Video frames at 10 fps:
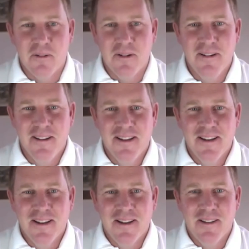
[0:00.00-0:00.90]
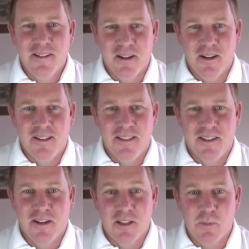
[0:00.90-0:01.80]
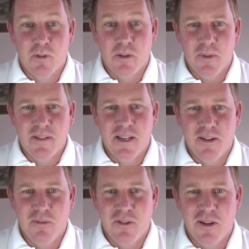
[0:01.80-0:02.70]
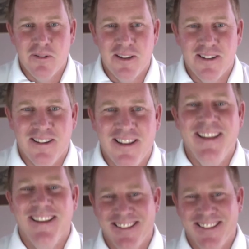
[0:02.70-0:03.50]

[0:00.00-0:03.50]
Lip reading: huh? Yeah, you see, cricket's brought the best out of you, definitely.